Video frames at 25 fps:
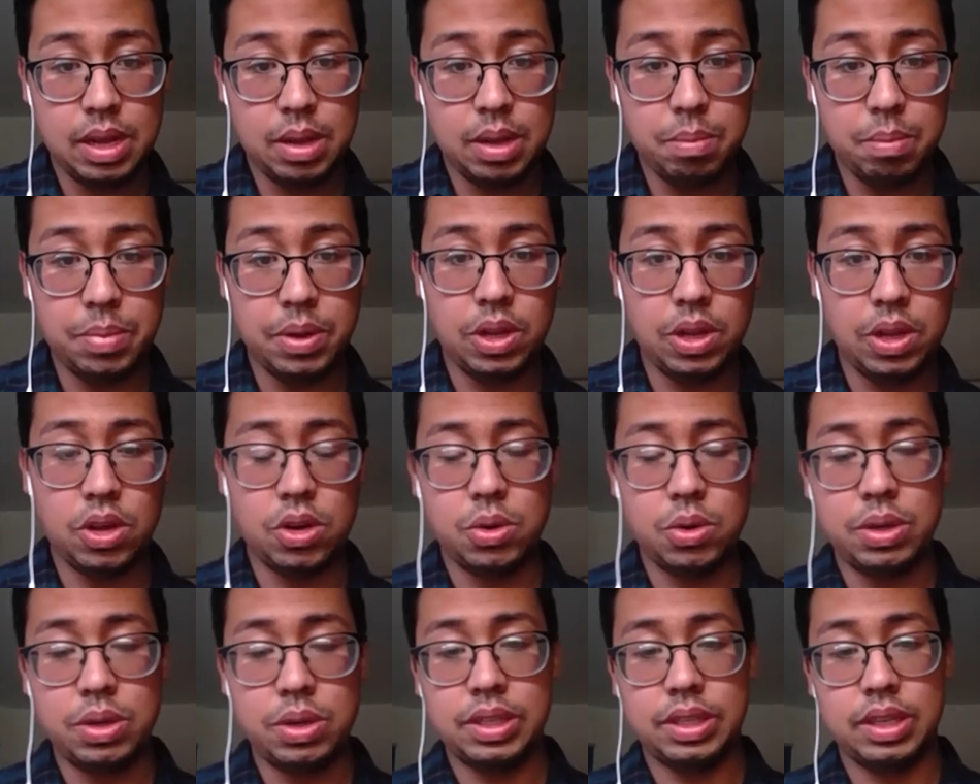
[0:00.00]

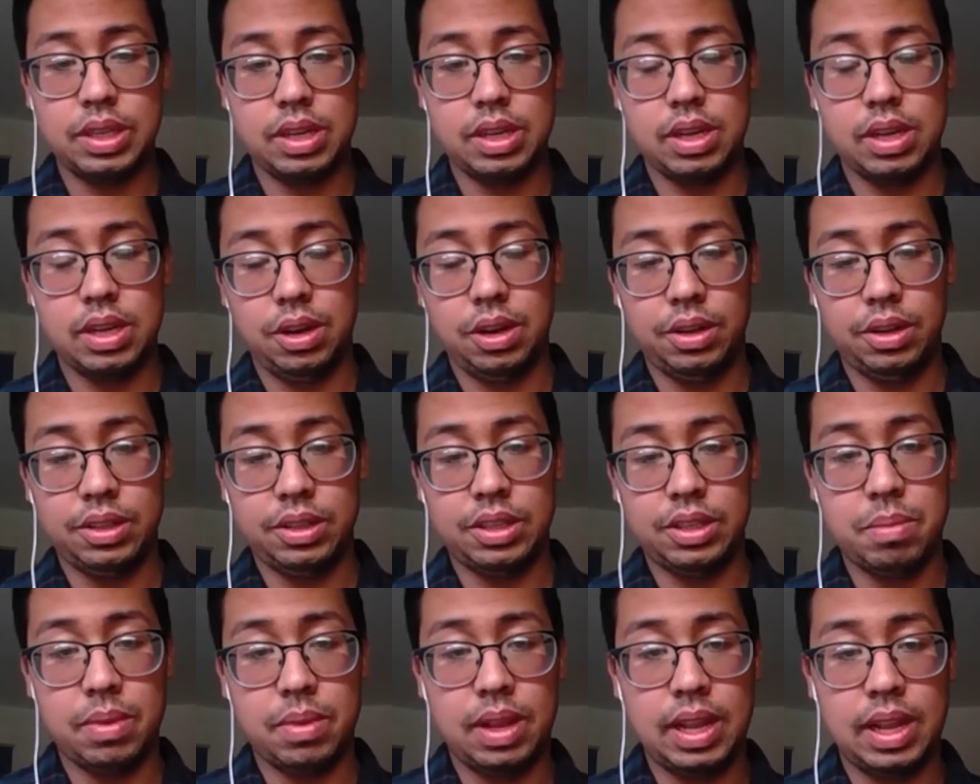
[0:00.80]
below is
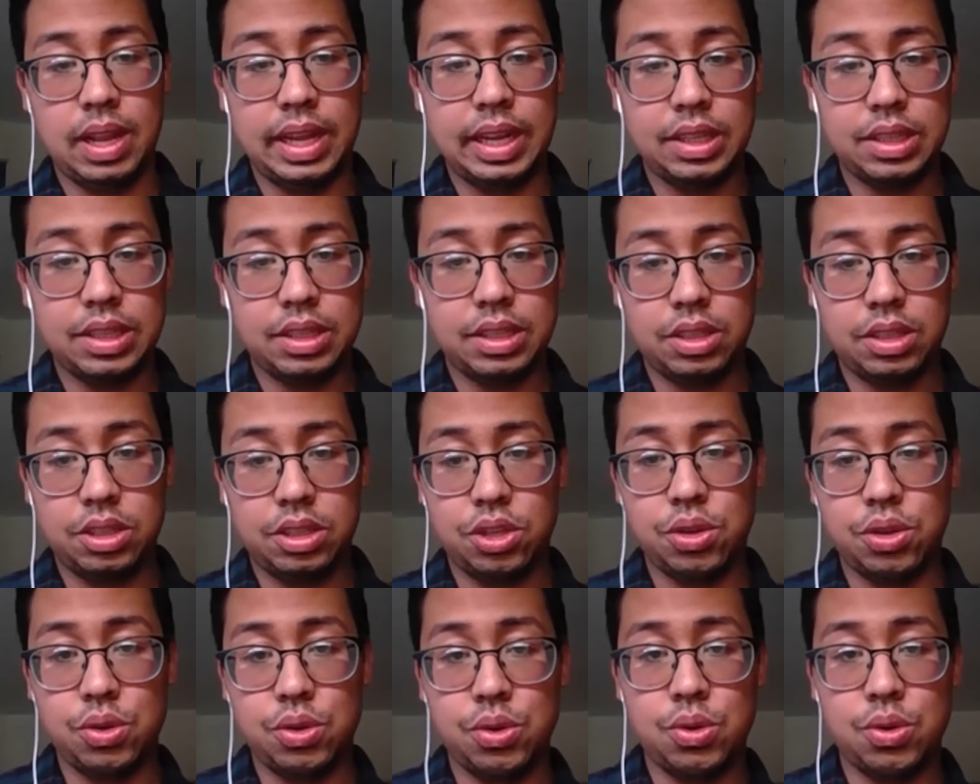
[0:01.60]
some links
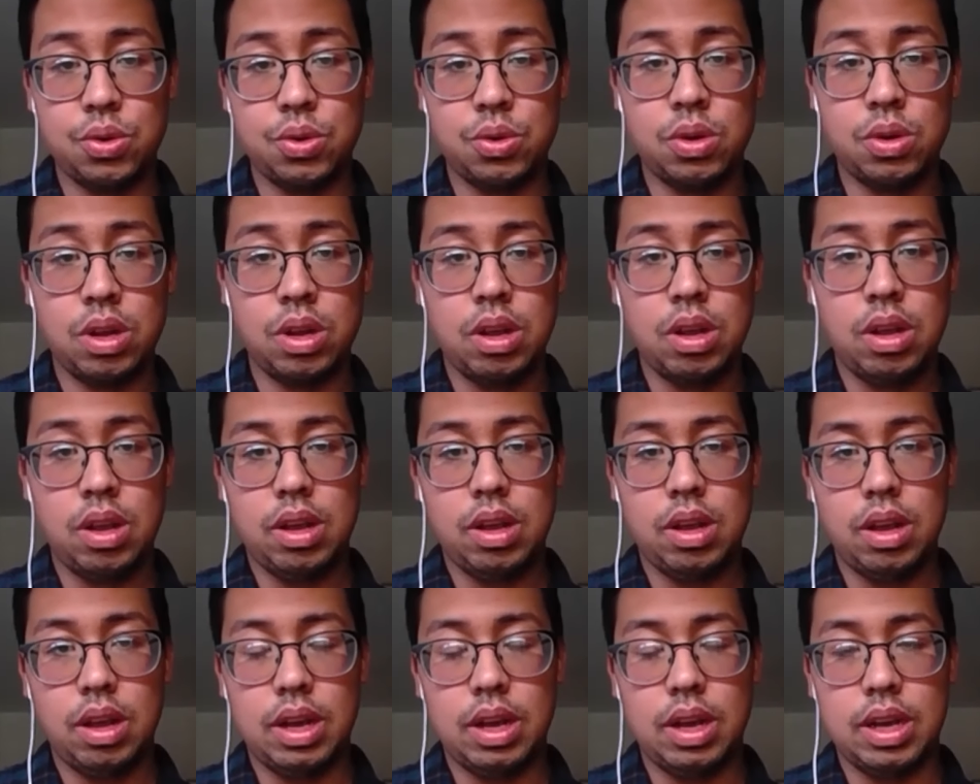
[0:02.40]
to
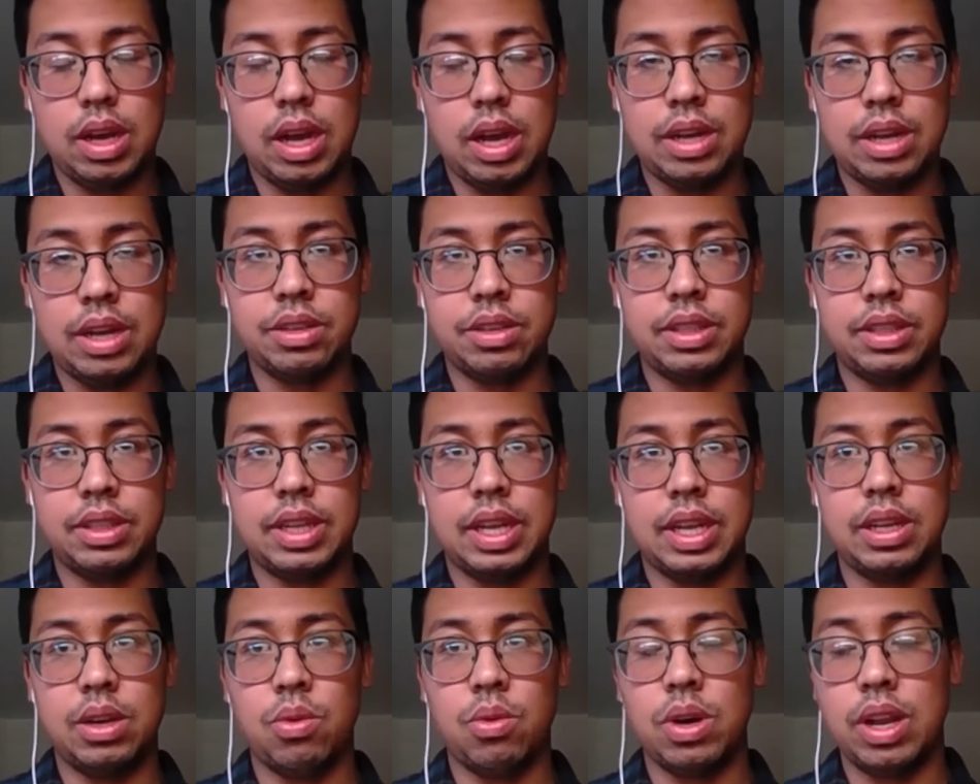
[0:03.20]

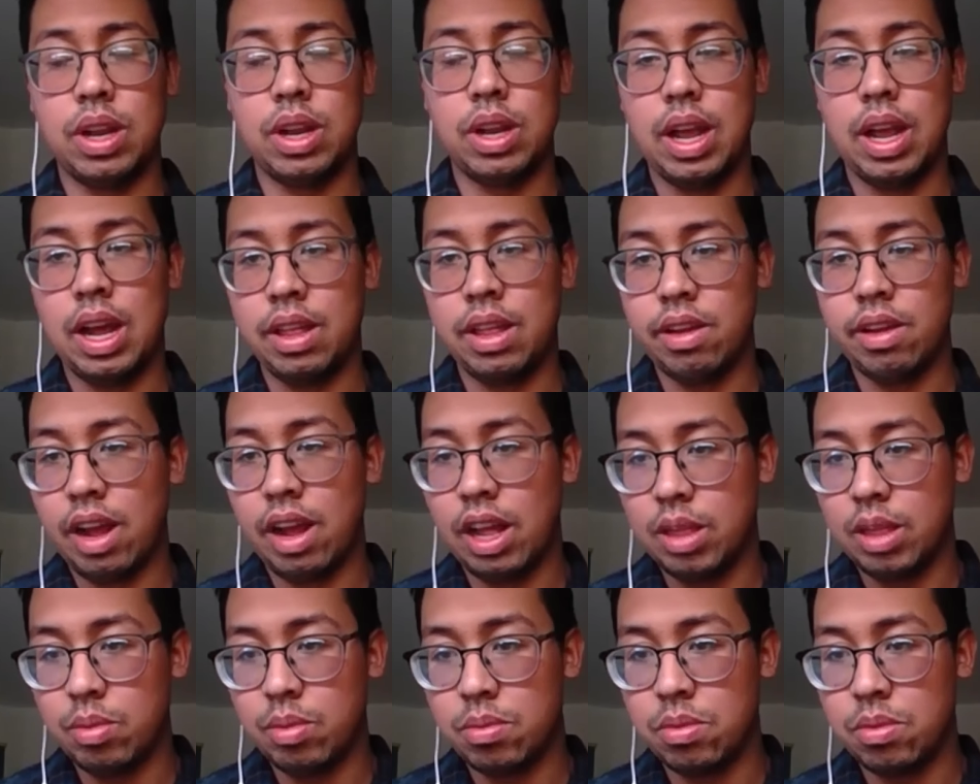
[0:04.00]
understanding what other
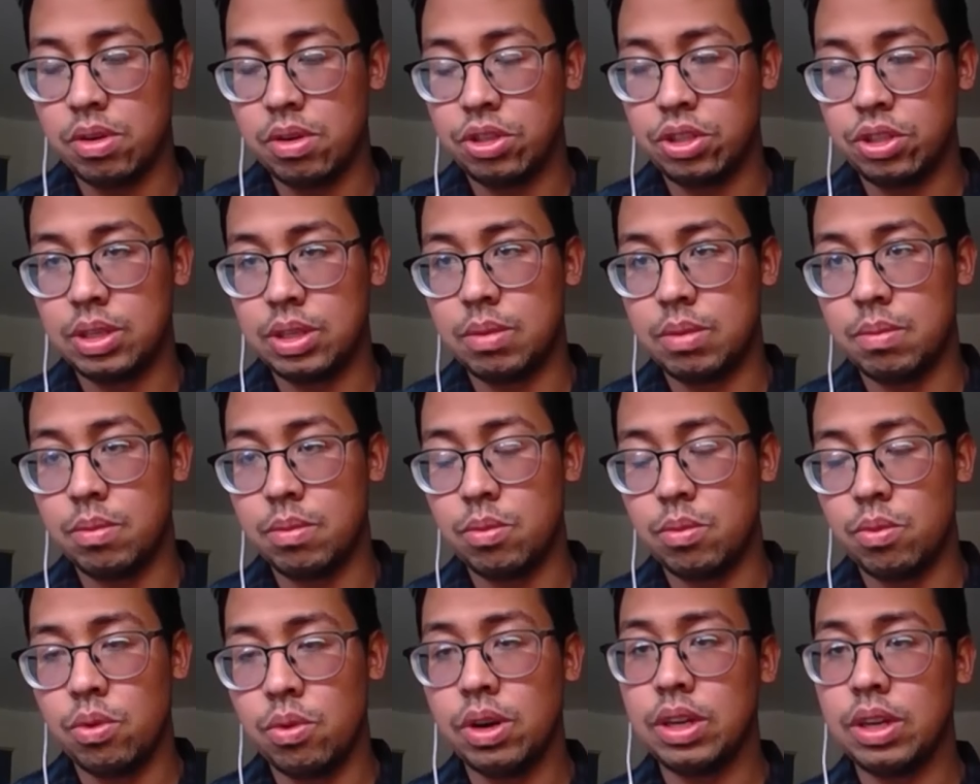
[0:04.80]
health
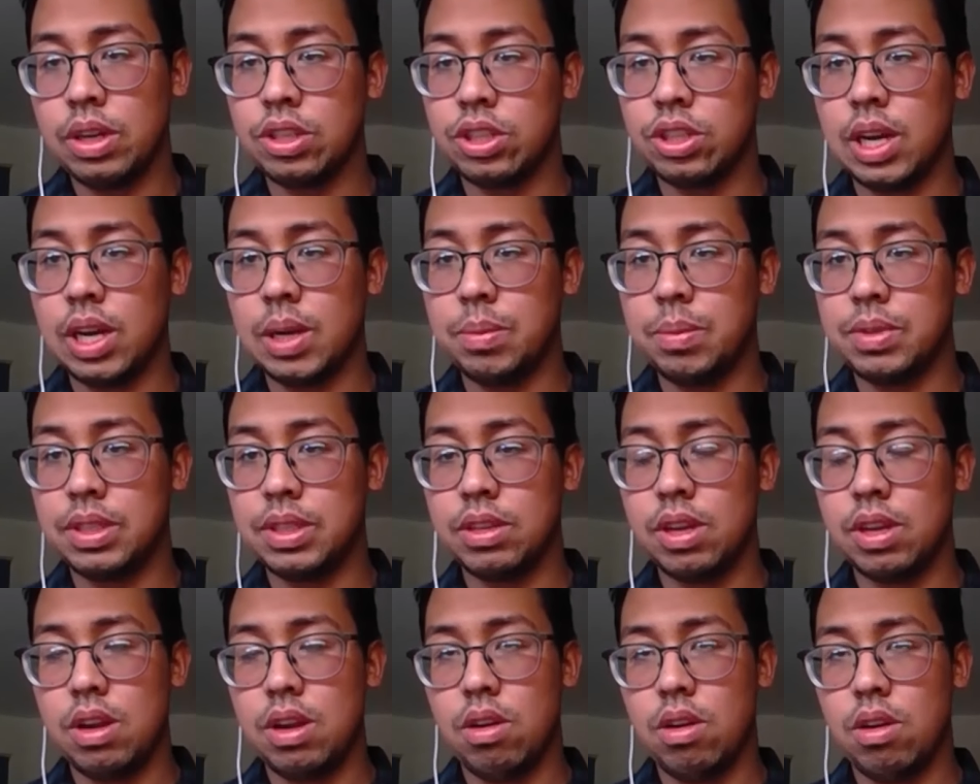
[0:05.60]
promotion workshops,
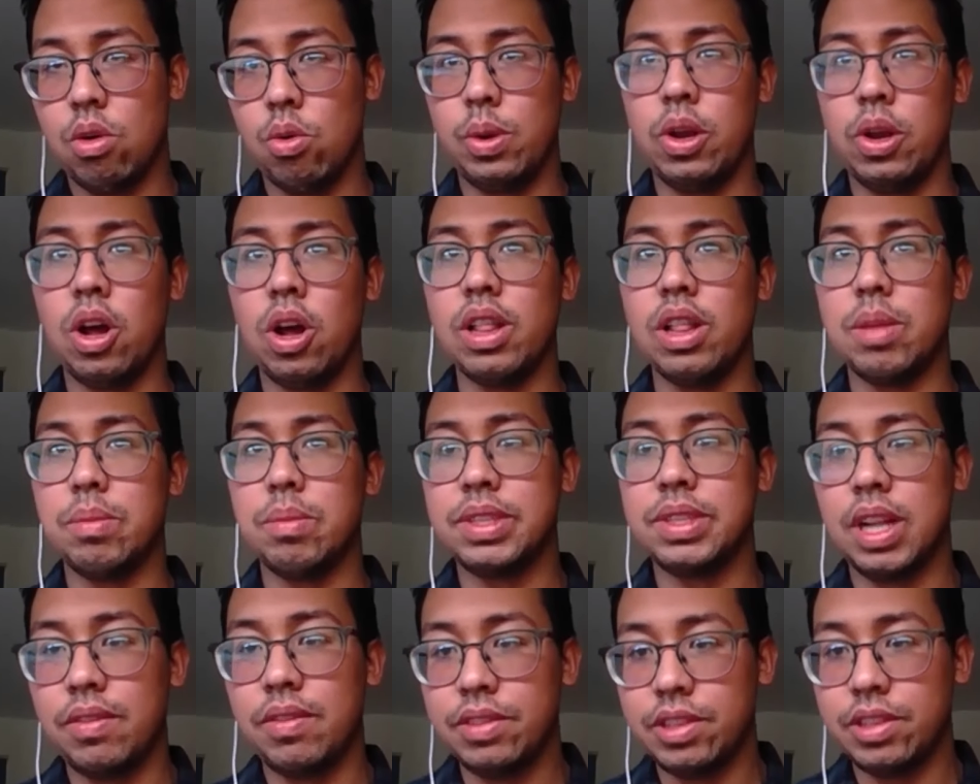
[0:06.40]
or we call them
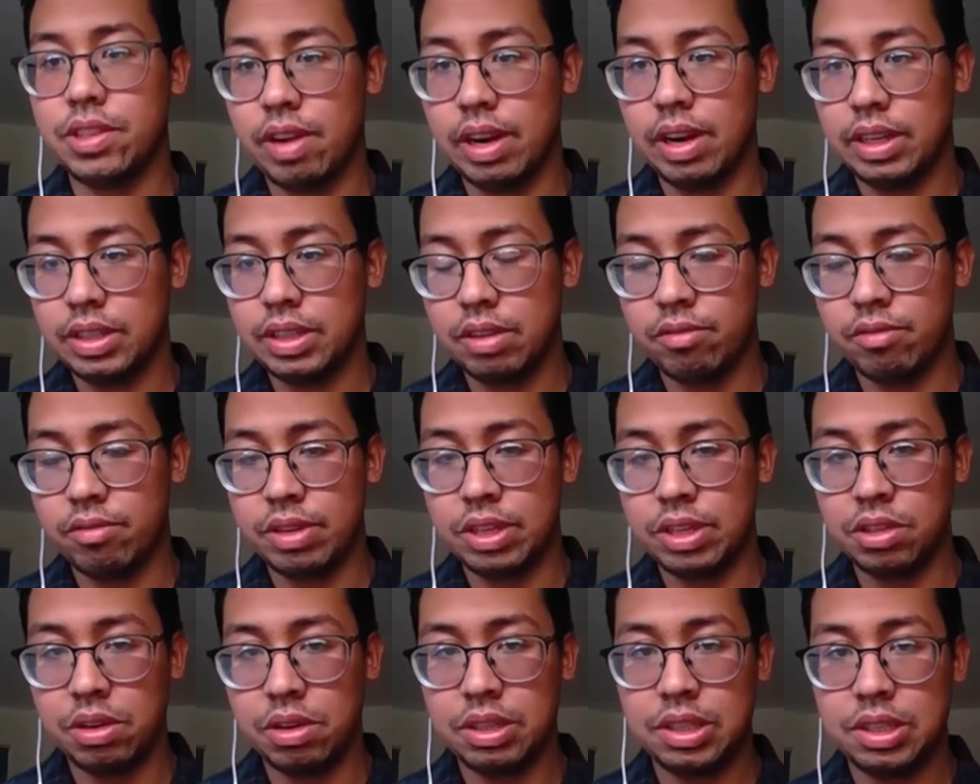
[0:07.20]
self-directed
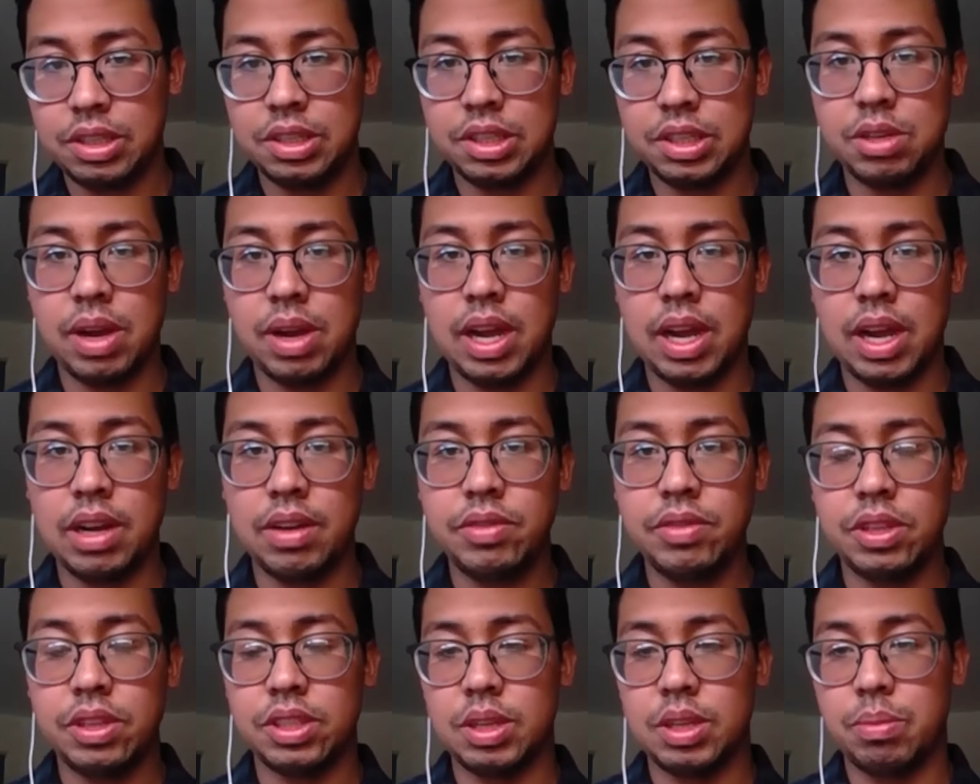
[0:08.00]
resources, you have
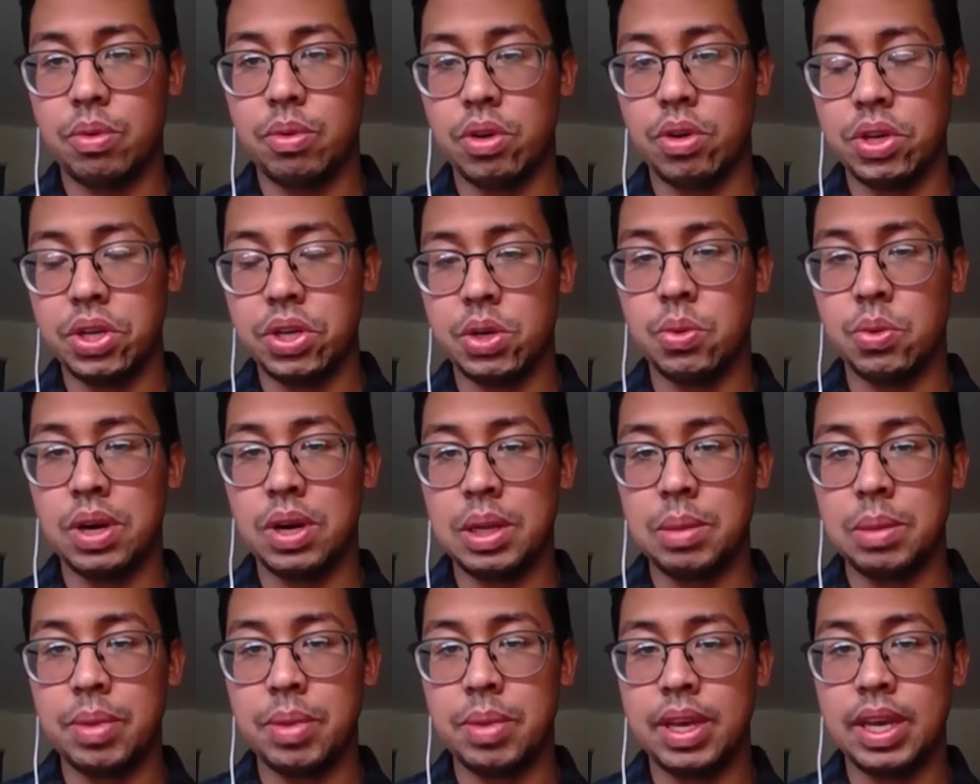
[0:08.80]
to support your
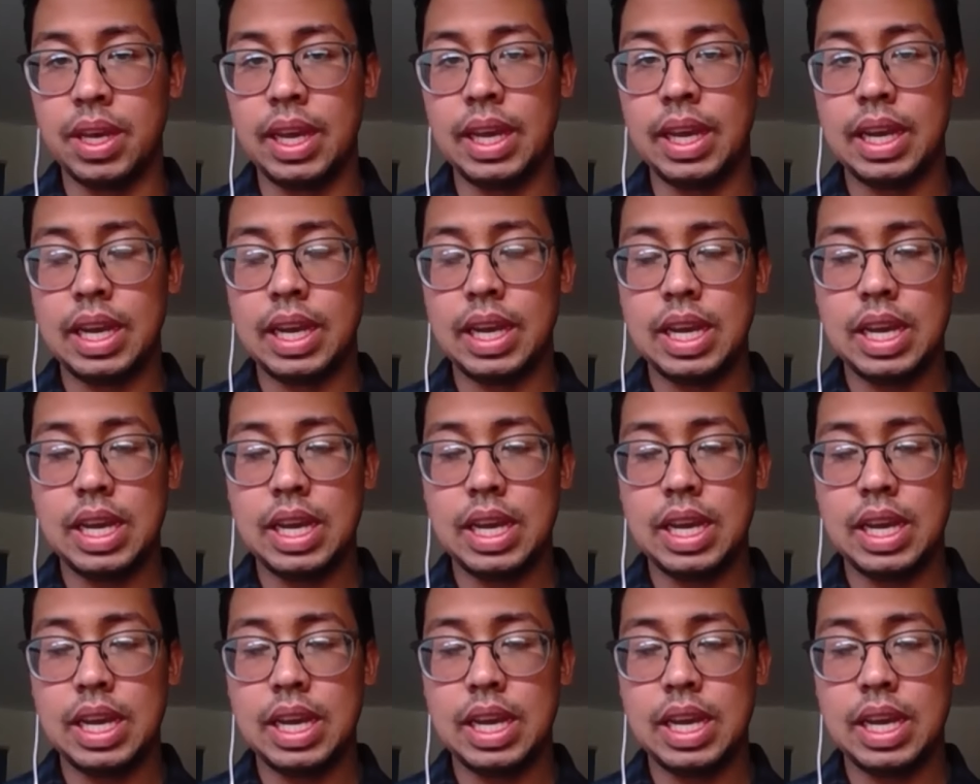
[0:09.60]
well-being.